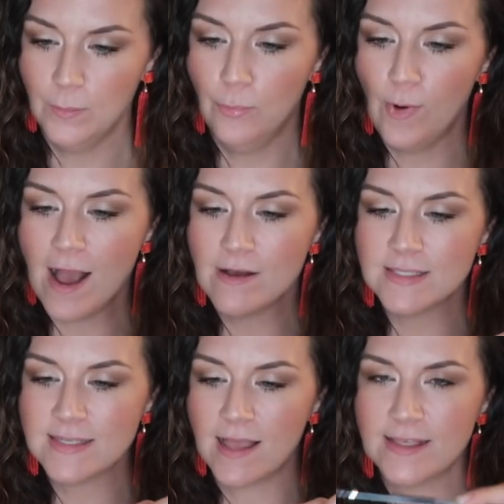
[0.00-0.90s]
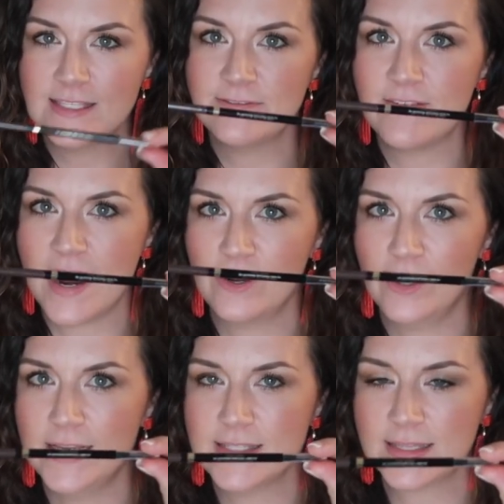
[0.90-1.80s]
Brow Stylist
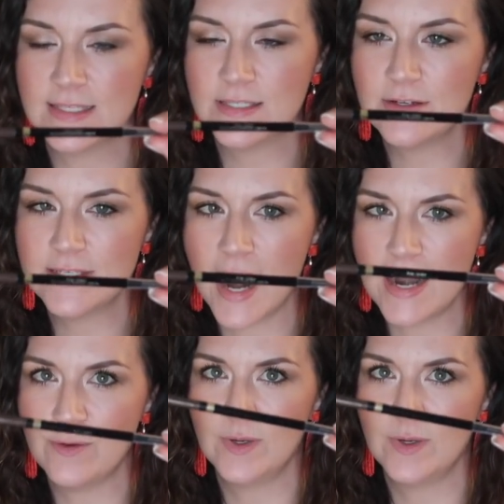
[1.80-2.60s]
Definer. It's like this little tiny